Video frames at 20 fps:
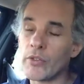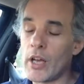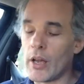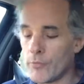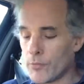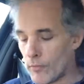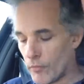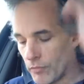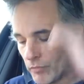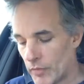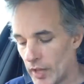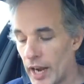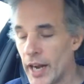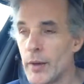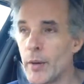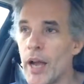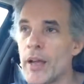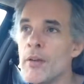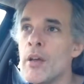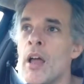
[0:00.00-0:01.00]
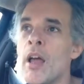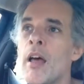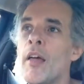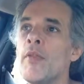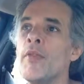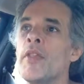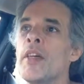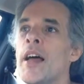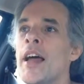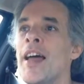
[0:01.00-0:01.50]
So anyway,
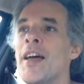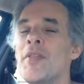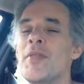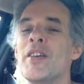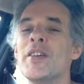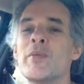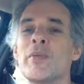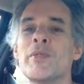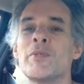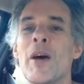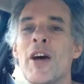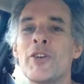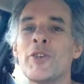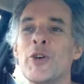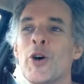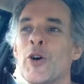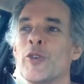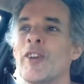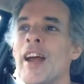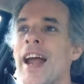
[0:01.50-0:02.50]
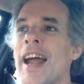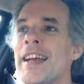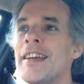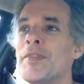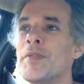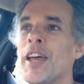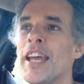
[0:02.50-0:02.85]
this was my short rant.